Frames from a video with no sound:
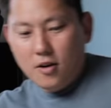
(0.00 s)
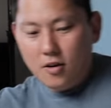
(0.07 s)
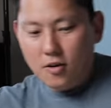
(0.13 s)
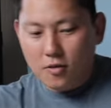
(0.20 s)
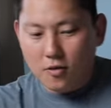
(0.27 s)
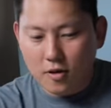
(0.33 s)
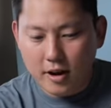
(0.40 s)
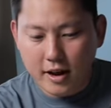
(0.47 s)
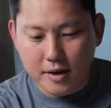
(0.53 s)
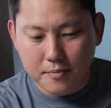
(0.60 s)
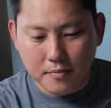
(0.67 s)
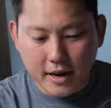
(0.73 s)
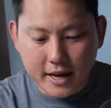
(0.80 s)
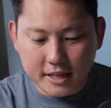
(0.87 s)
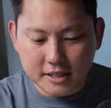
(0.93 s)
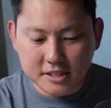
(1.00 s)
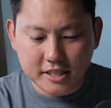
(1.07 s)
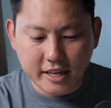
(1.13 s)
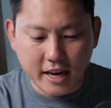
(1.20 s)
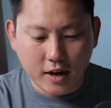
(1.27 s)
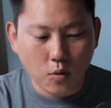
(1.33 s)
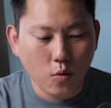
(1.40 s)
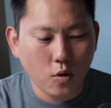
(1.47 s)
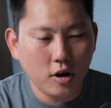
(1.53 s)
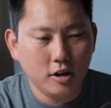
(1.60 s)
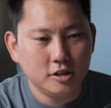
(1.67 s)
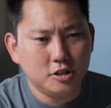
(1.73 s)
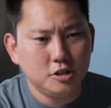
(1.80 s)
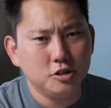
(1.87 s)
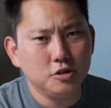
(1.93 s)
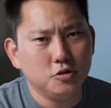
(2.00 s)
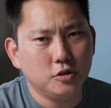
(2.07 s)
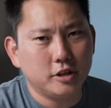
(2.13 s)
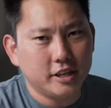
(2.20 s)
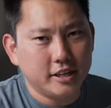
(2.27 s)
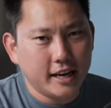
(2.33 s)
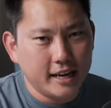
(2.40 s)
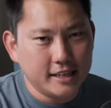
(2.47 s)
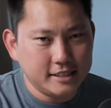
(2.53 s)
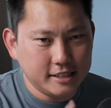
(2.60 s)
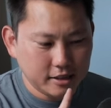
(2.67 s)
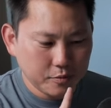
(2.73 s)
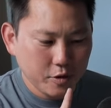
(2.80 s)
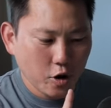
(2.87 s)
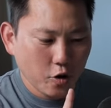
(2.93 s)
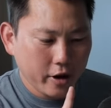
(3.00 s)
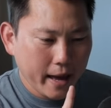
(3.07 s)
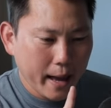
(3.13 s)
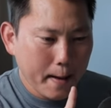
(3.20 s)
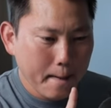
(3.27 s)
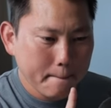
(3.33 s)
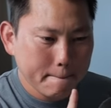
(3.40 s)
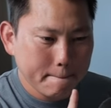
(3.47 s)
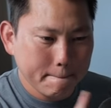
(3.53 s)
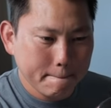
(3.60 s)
All right, mic check. One, two. Can you guys hear me okay?